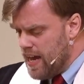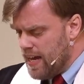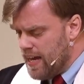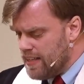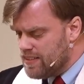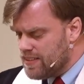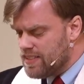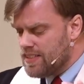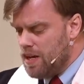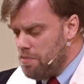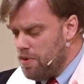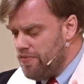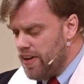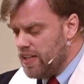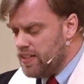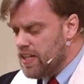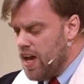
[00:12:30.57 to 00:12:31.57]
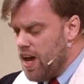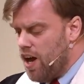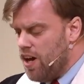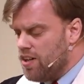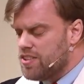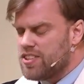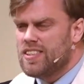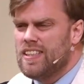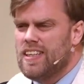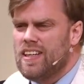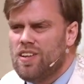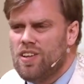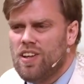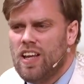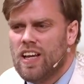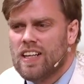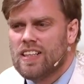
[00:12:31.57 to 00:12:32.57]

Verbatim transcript: and some of us are still